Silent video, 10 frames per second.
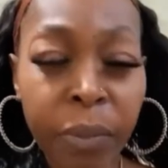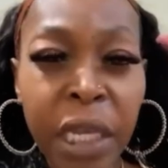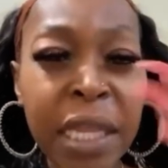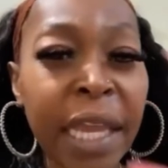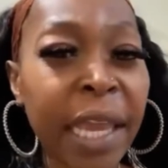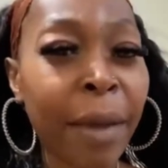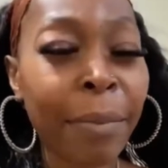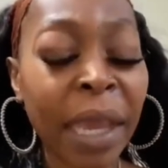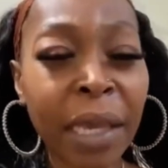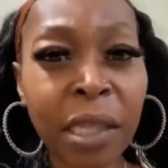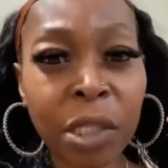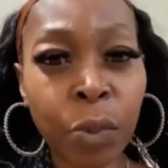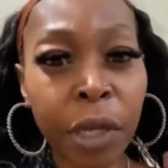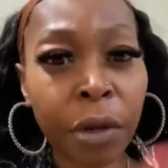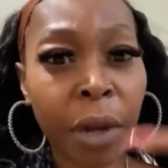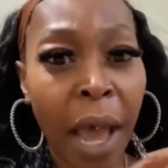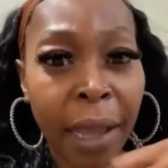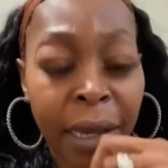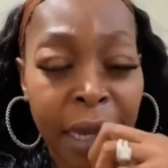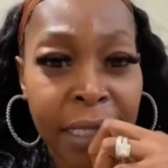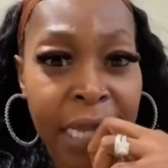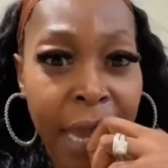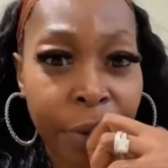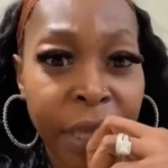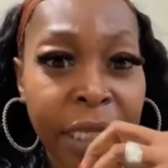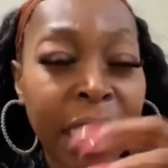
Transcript: They kept making this weird eye contact with us.